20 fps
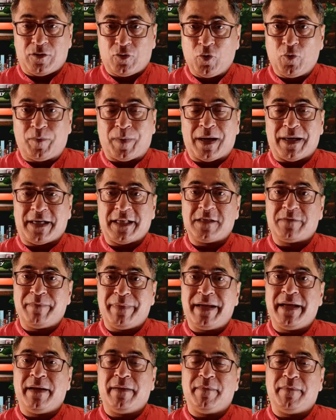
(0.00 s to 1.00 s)
two parties
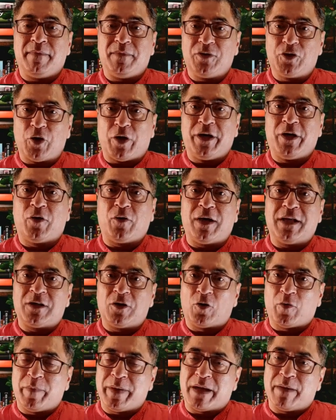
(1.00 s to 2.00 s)
may join
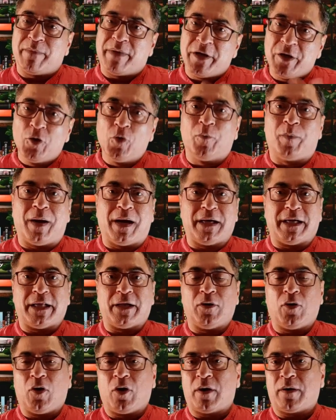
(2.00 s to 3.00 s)
together to become a new
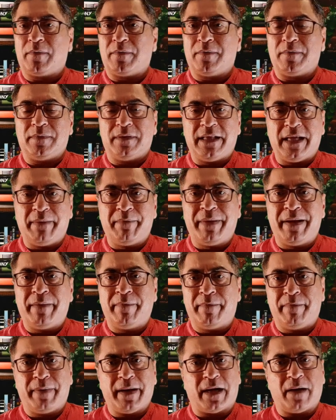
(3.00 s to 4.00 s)
party, or they
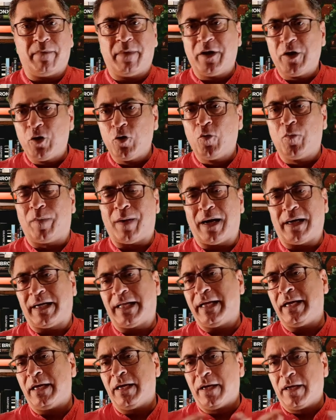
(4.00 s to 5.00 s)
may become a new
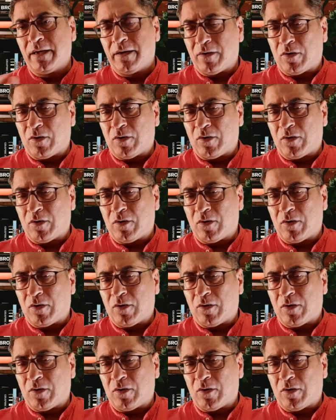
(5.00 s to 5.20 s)
party